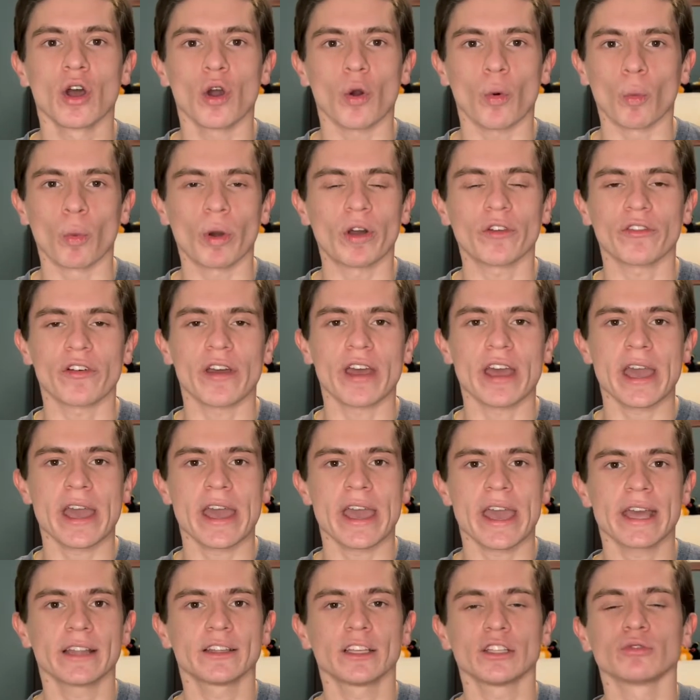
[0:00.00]
with
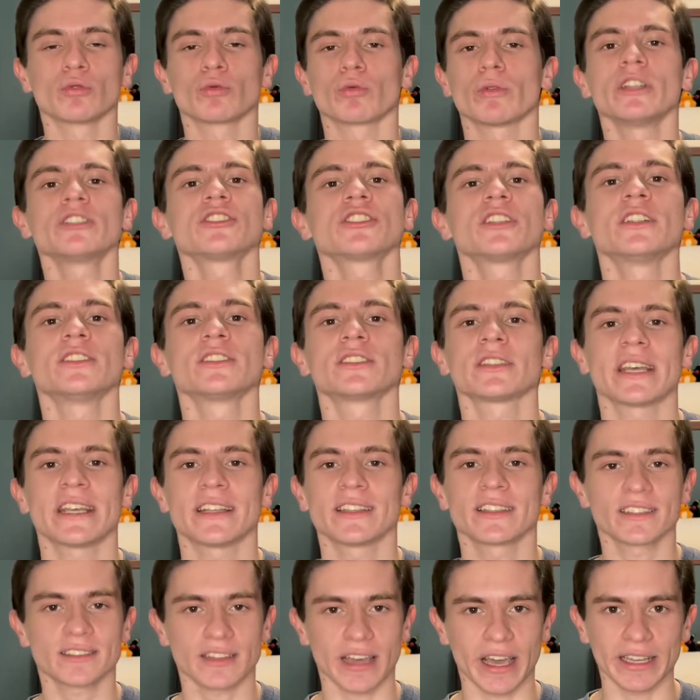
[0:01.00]
hidden riches
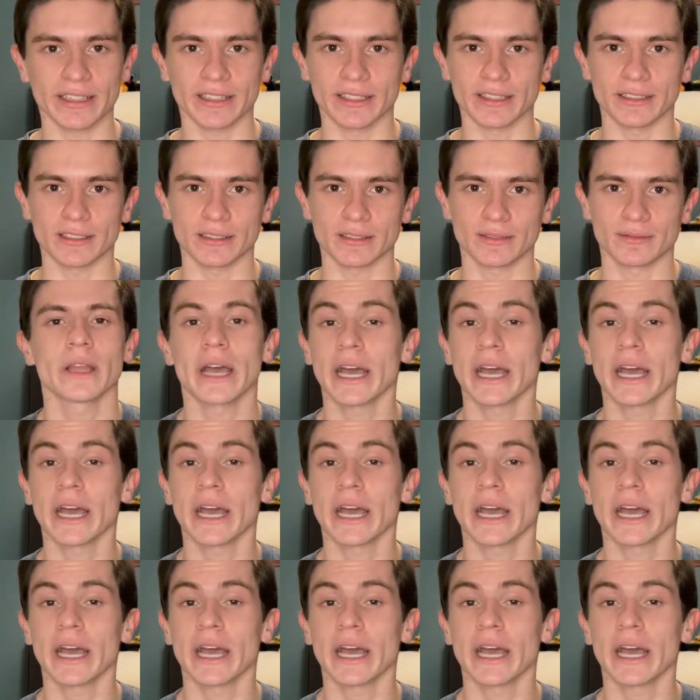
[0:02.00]
inside it.